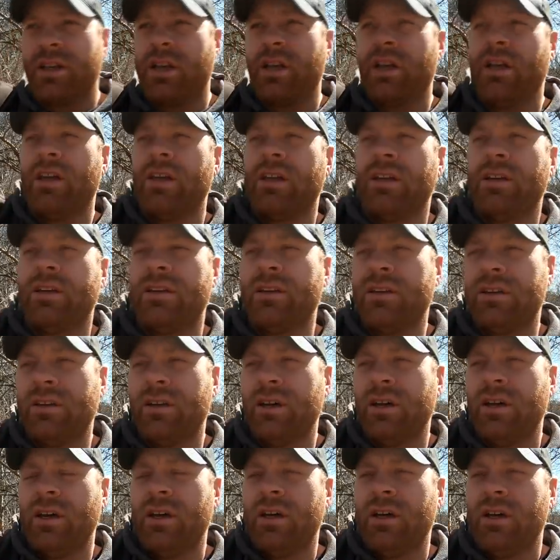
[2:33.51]
And
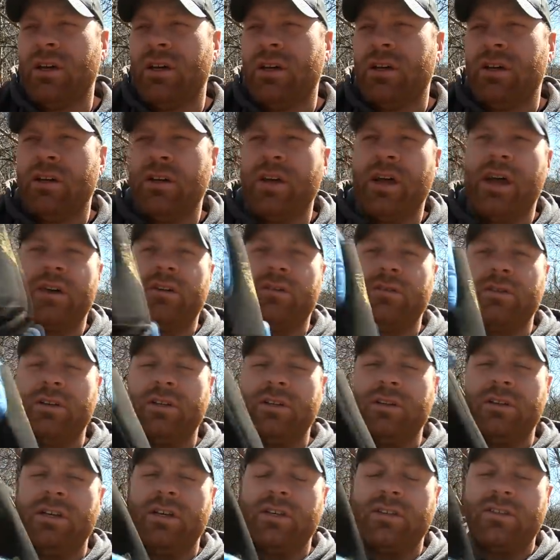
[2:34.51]
not only
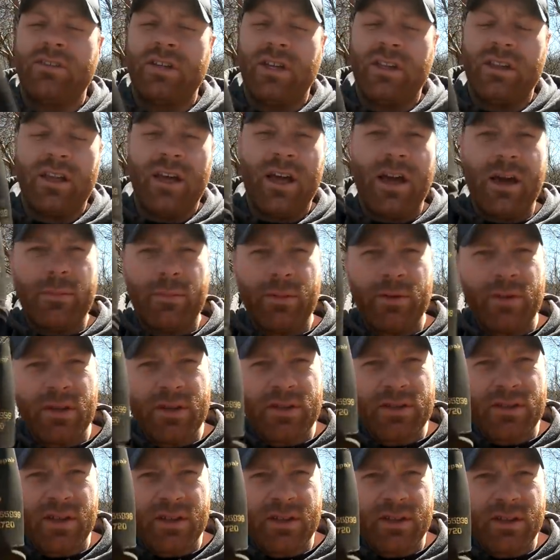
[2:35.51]
did they send that, but they
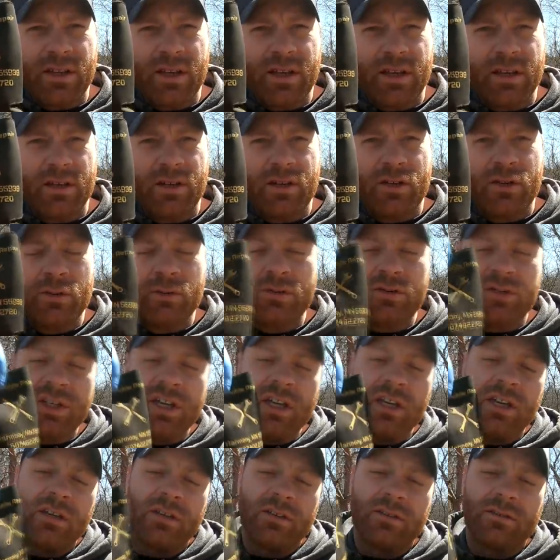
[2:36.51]
sent a
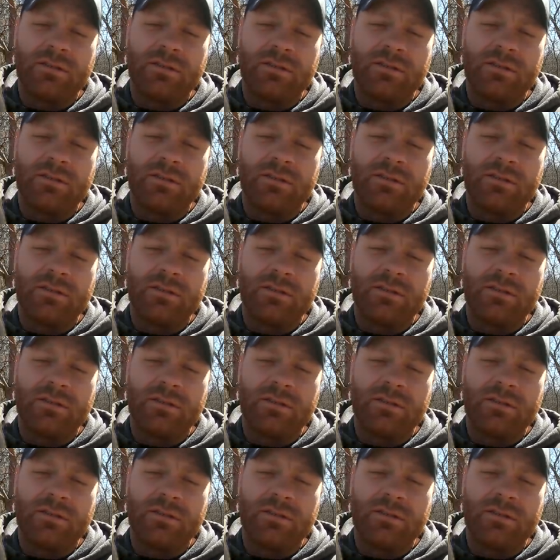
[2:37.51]
koozie